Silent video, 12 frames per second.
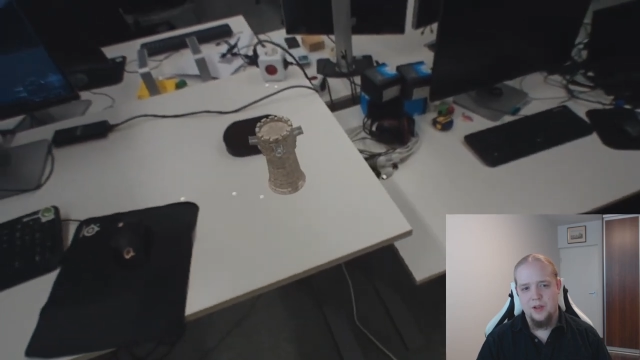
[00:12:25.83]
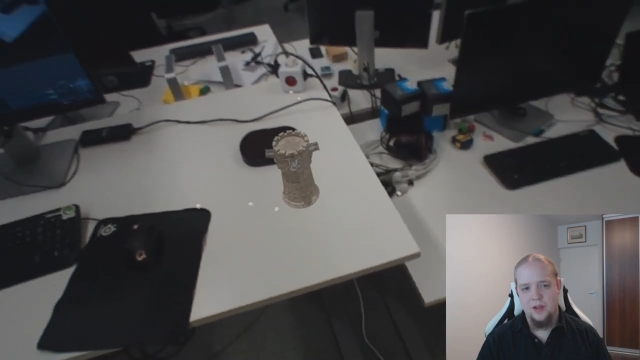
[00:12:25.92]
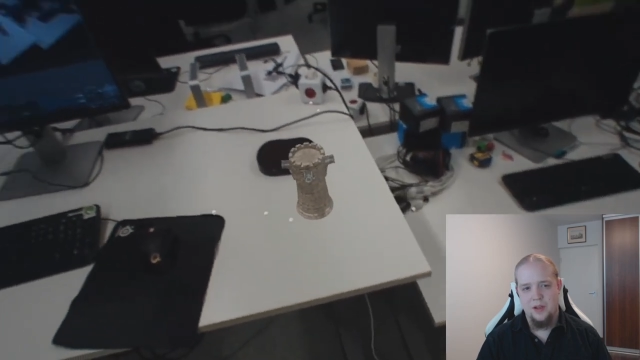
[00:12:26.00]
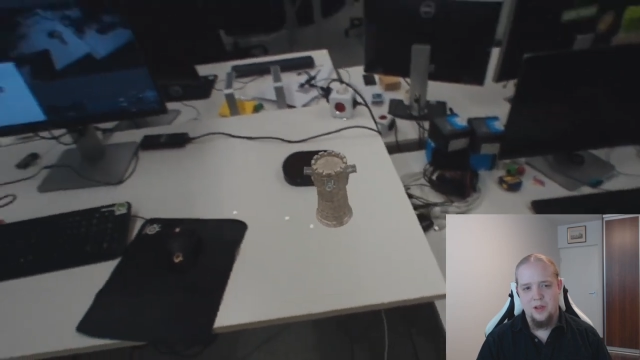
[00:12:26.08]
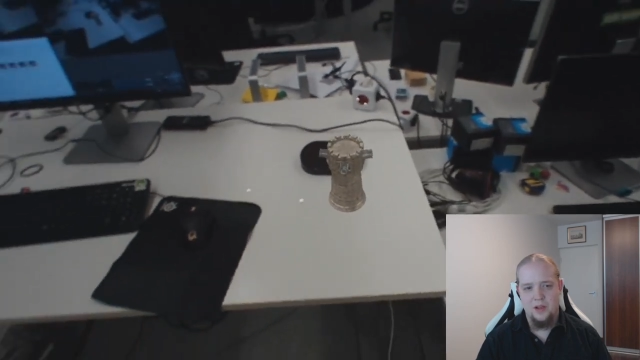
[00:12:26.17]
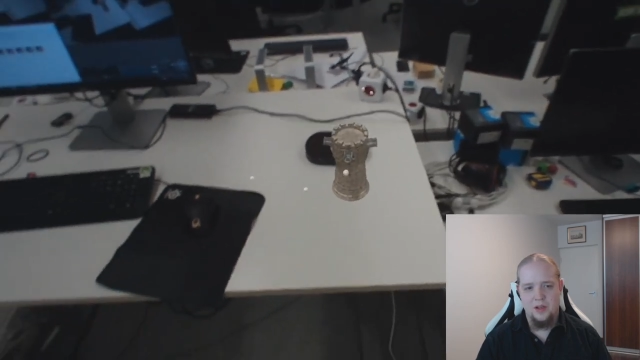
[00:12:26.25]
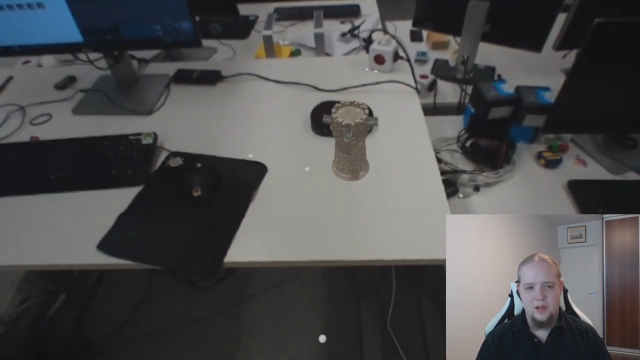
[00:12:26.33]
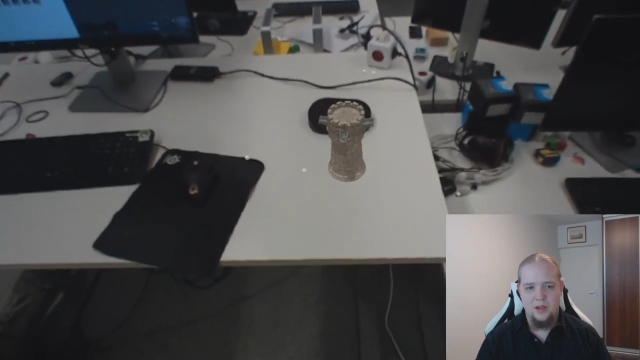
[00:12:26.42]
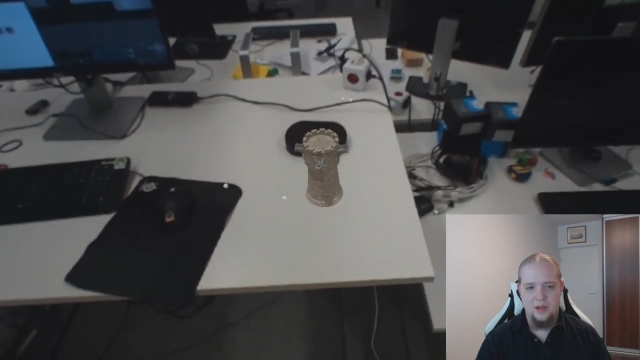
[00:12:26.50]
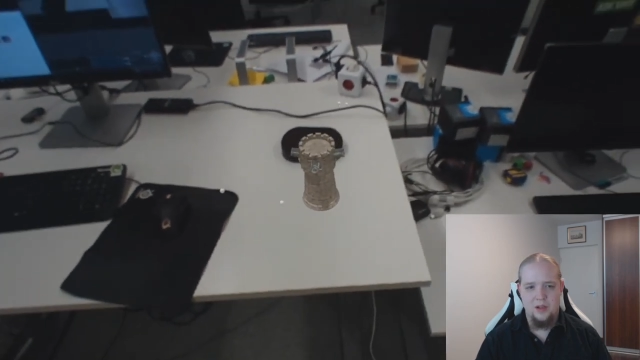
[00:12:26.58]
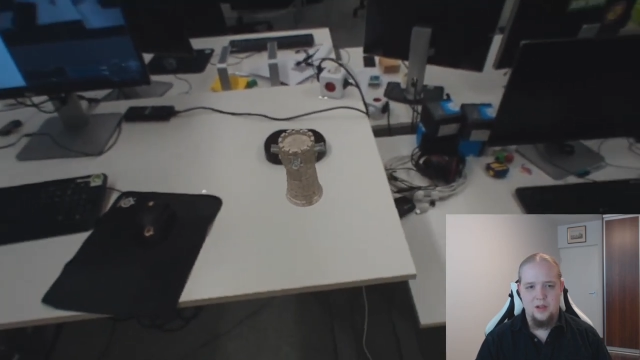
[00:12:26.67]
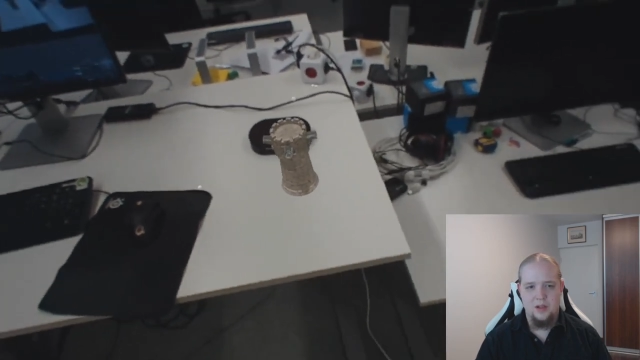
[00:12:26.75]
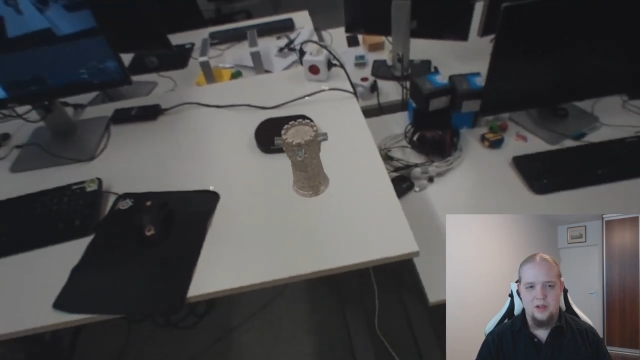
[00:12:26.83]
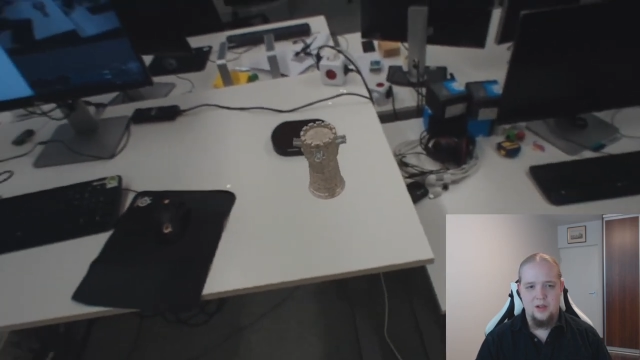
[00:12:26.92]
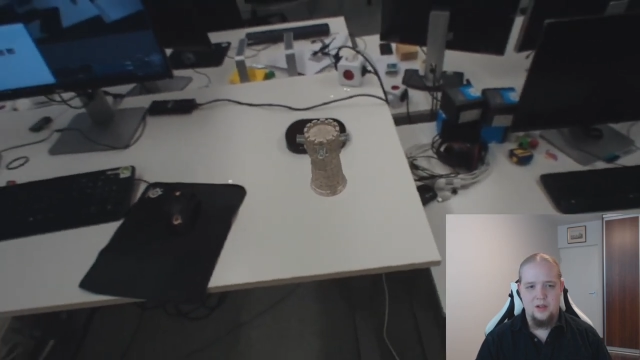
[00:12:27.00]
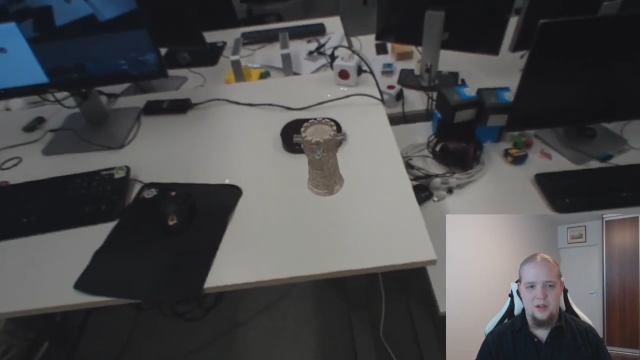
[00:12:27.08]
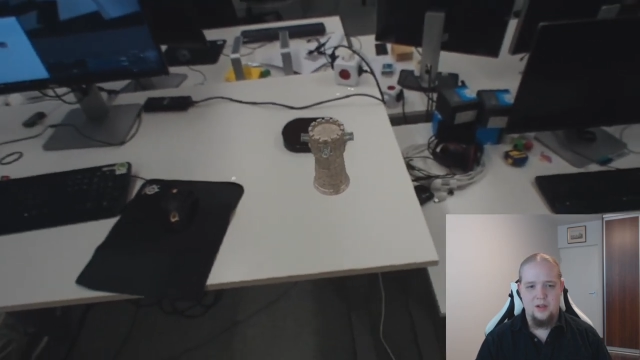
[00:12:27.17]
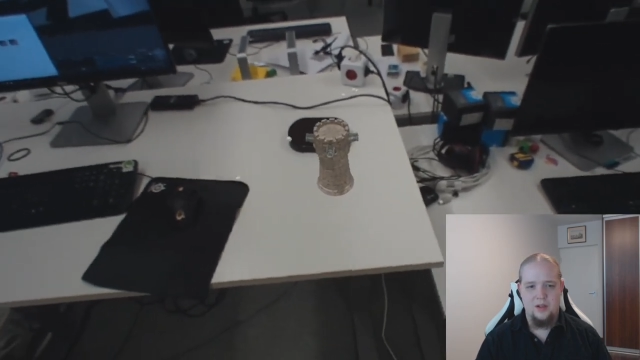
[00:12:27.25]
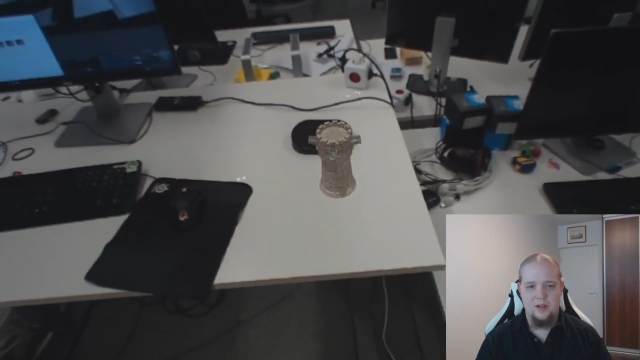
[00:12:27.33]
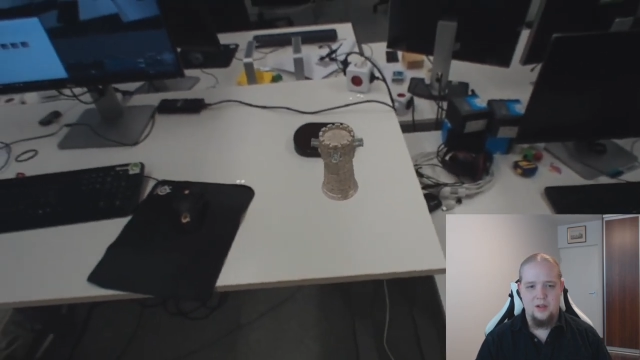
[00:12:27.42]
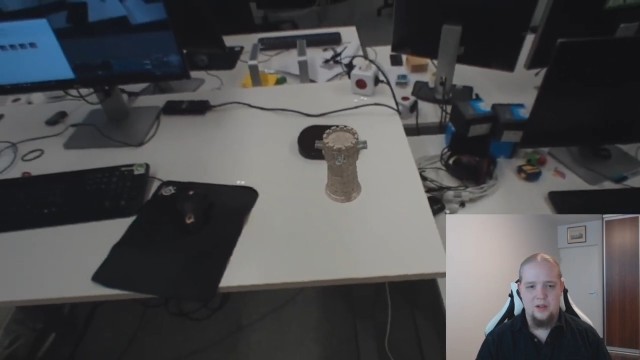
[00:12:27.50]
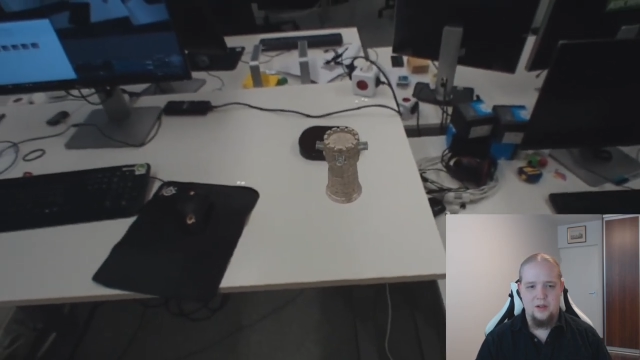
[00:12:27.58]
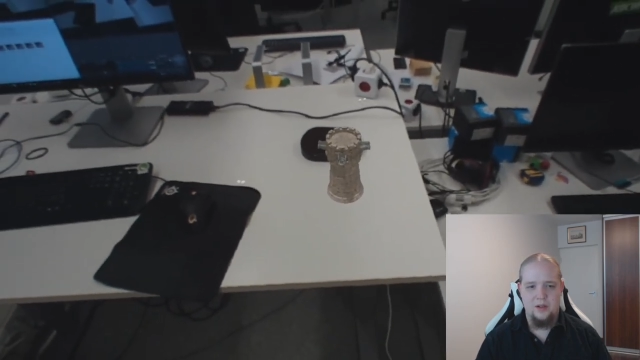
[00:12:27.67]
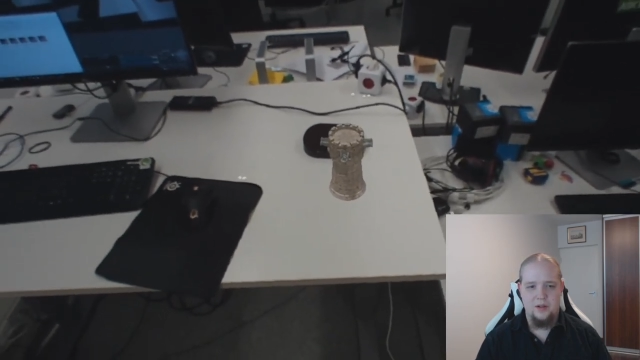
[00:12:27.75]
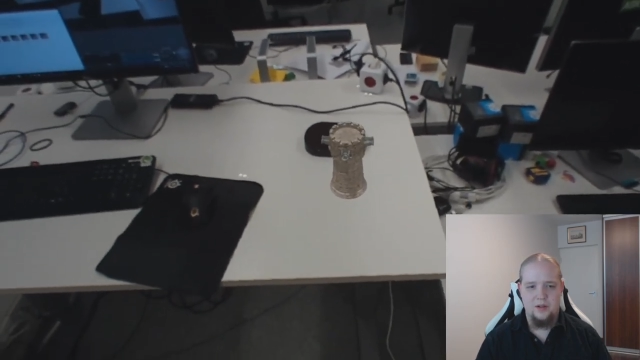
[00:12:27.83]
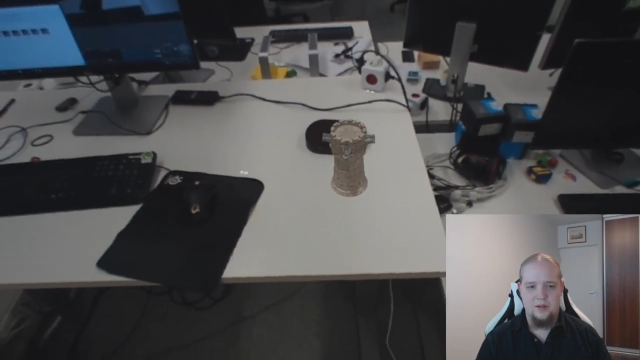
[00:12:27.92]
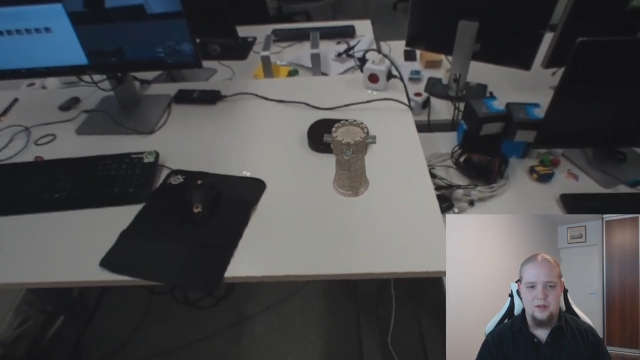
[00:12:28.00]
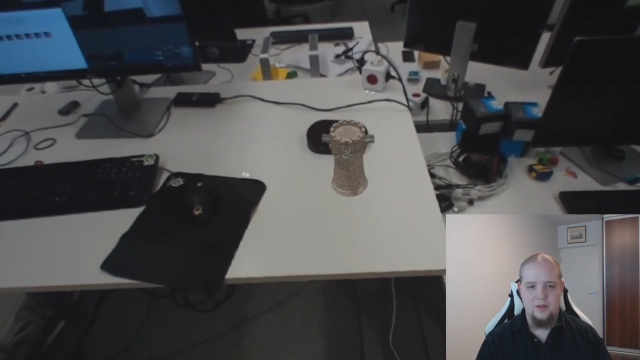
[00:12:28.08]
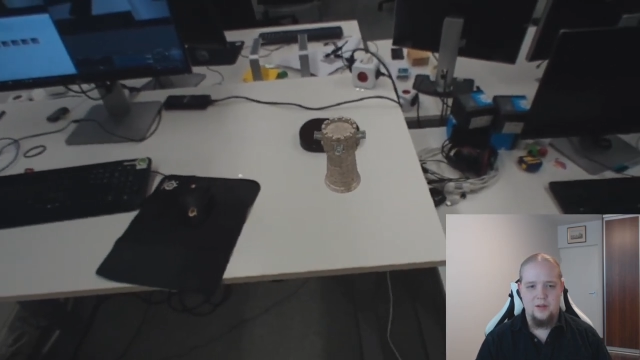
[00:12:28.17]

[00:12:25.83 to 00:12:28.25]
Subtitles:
No one is speaking in this clip.